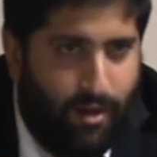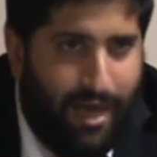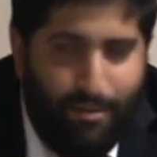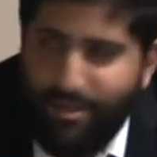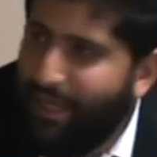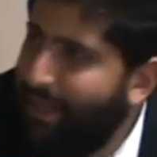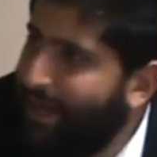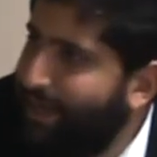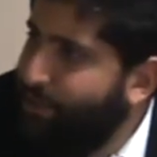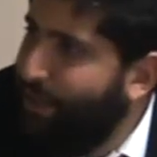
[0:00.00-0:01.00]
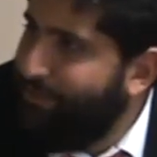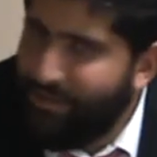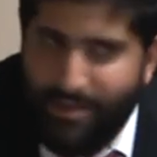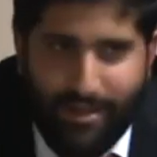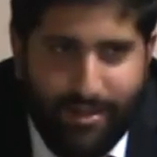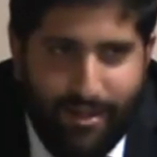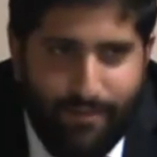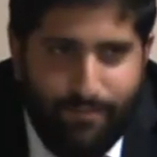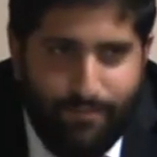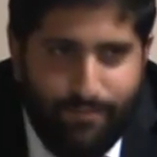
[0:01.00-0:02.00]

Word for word: How much halakha do you have to study a day?